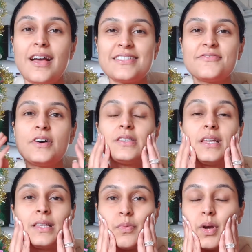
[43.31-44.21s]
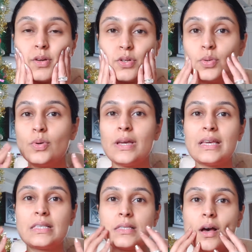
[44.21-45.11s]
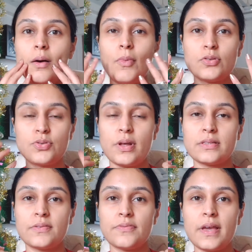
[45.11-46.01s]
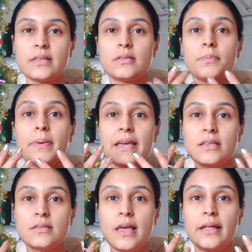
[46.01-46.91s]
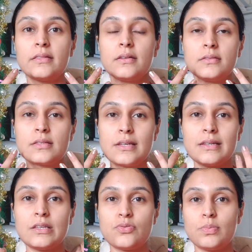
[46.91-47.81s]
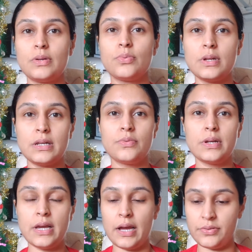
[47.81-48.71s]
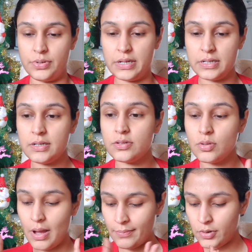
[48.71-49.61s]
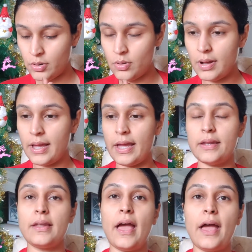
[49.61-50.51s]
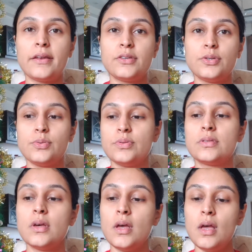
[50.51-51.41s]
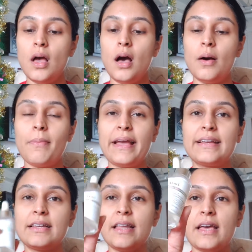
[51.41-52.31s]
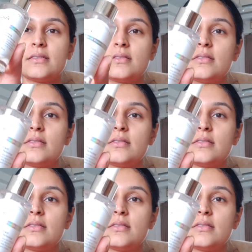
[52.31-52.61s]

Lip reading: guys, the first thing that we're going to do is moisturize the face, the base, and the skin needs to be really hydrated. So I'm going to go ahead and use my Claire's